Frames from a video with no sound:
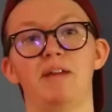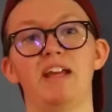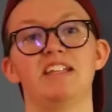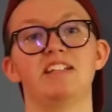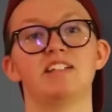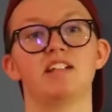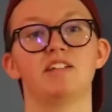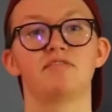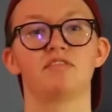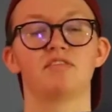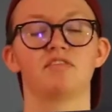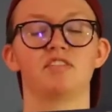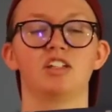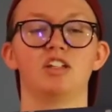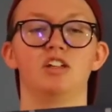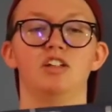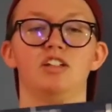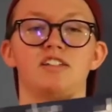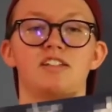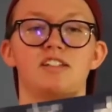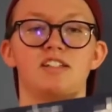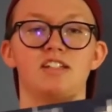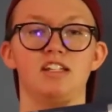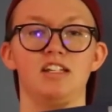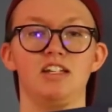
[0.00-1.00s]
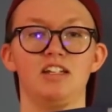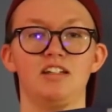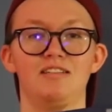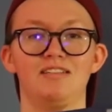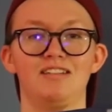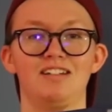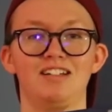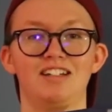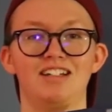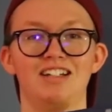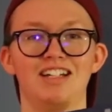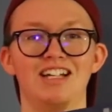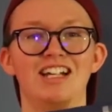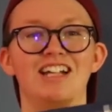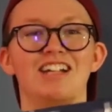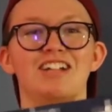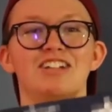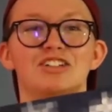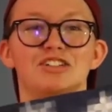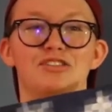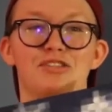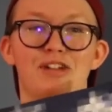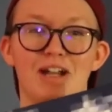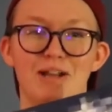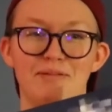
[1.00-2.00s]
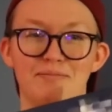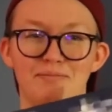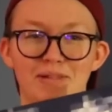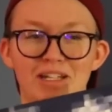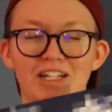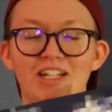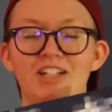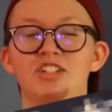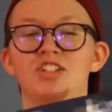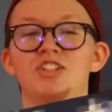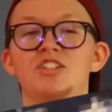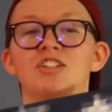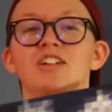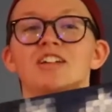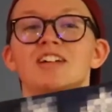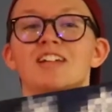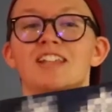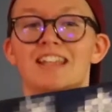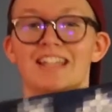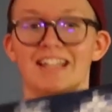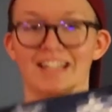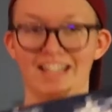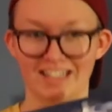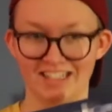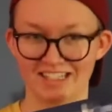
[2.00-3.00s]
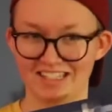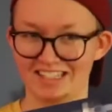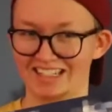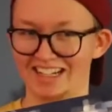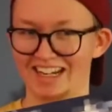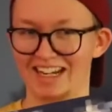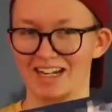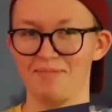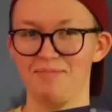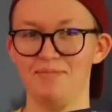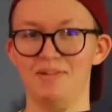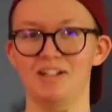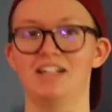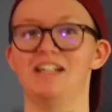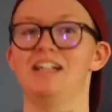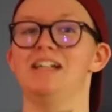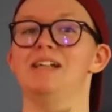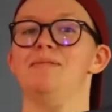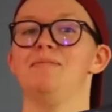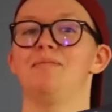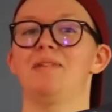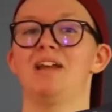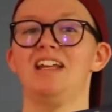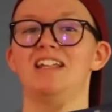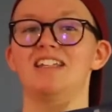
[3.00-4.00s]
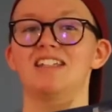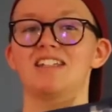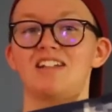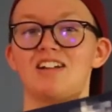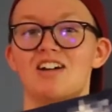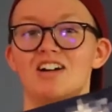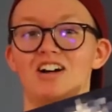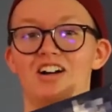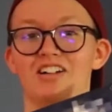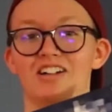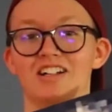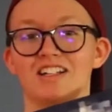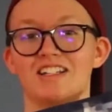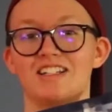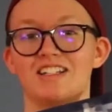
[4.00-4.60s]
based off of the scene, to create a beach landscape based on a